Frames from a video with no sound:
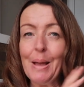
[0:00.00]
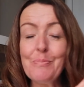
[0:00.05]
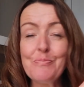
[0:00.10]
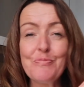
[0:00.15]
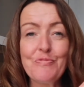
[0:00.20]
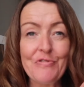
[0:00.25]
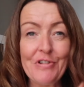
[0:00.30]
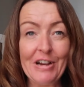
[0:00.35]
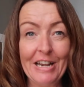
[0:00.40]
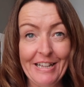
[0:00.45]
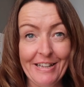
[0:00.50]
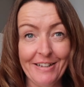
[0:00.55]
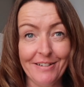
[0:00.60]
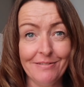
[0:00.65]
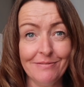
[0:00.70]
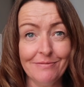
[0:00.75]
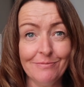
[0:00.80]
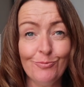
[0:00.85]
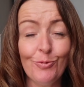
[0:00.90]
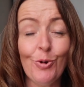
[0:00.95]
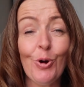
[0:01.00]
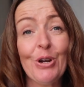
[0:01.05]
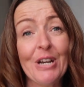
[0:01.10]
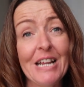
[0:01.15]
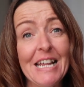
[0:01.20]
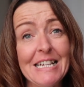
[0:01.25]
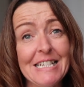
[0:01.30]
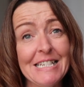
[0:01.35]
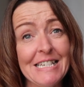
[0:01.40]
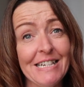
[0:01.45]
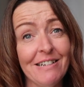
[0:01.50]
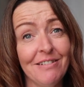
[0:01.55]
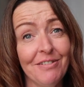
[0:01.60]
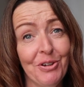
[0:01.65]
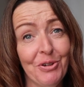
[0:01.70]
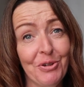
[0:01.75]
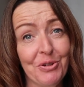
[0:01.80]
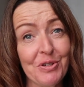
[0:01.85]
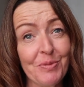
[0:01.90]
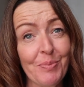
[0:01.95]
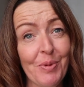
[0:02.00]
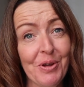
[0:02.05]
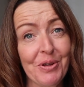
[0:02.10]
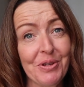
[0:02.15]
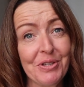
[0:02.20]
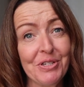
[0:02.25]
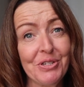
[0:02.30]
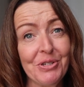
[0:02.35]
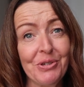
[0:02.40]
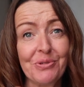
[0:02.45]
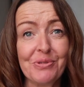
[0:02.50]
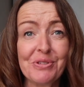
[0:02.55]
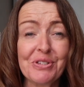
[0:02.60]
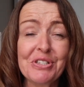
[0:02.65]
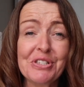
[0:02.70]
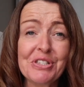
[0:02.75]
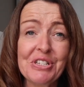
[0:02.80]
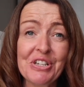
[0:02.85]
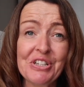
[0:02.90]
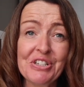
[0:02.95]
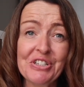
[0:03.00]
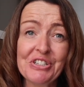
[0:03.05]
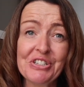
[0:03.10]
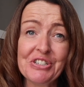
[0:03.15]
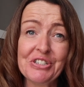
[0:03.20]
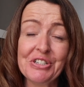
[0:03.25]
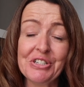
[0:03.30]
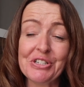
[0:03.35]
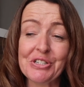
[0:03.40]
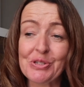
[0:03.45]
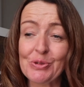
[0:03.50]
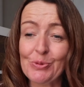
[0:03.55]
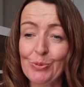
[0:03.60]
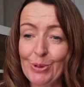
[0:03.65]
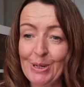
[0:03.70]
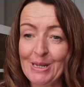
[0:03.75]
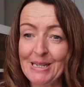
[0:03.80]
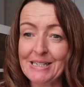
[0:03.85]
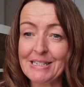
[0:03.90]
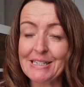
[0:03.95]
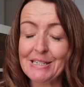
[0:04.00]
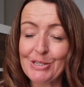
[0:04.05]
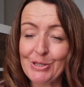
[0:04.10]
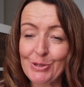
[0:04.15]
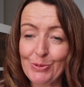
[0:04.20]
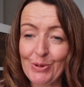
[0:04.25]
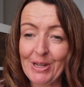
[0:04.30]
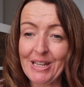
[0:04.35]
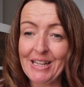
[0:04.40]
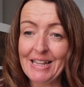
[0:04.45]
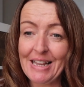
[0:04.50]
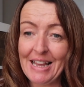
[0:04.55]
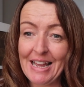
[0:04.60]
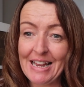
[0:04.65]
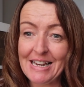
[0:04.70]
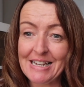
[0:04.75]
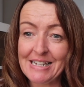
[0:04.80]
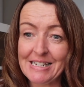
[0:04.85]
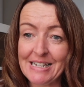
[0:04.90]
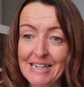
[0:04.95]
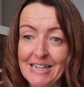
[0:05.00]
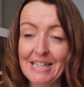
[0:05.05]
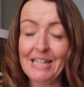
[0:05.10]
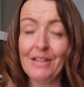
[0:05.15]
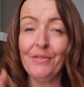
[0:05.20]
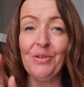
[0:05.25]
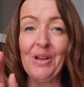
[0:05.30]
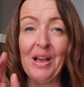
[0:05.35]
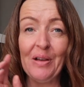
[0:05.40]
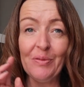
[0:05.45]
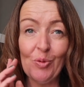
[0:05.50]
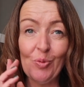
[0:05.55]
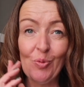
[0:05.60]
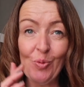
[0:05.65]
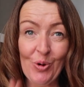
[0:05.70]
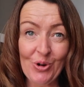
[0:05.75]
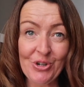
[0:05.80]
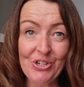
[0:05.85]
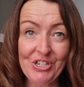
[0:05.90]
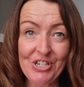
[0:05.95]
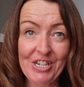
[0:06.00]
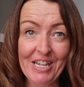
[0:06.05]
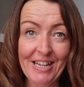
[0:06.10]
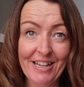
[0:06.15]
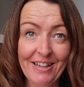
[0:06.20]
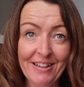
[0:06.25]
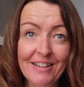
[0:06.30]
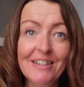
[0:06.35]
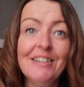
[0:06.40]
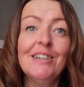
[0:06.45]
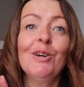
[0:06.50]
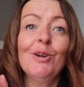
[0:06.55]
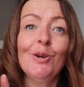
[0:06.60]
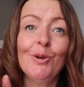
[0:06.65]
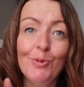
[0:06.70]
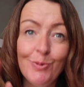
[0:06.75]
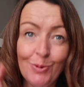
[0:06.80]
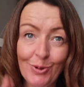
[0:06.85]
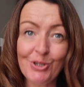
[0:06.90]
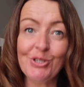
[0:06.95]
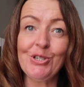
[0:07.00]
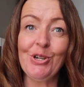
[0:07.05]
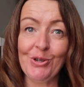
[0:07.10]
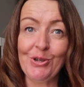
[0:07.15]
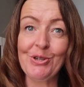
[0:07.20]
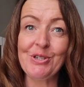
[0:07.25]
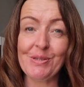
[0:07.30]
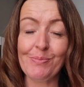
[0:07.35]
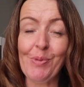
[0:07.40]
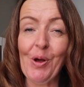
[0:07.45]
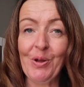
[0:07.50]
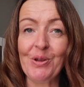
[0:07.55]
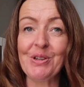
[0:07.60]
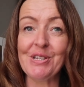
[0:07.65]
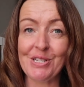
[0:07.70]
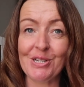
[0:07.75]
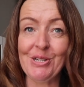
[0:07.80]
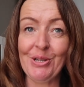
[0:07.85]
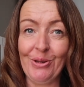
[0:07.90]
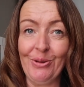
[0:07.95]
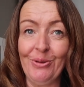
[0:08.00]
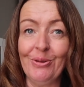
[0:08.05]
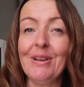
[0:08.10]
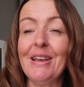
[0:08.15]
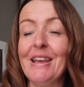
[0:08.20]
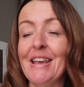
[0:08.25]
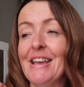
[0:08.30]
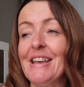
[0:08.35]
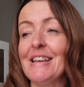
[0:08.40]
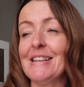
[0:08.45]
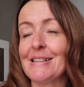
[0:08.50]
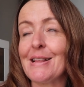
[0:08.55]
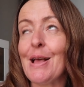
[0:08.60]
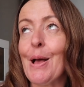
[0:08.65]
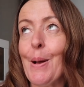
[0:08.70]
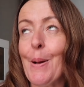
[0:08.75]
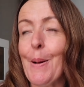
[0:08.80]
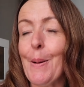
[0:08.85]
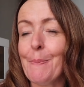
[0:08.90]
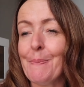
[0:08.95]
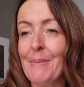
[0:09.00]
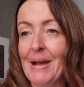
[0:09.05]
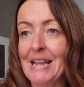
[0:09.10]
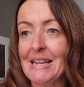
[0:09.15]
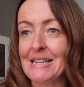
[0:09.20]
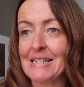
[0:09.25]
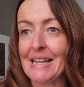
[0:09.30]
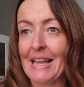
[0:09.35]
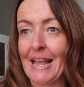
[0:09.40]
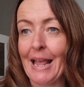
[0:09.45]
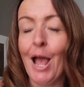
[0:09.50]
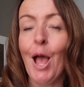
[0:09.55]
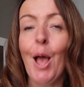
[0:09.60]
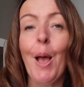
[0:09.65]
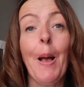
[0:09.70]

Brilliant. What an ending, Hocus Pocus 2. Such a sweet, sweet ending. If you haven't watched it, watch Hocus Pocus 2. It is amazing.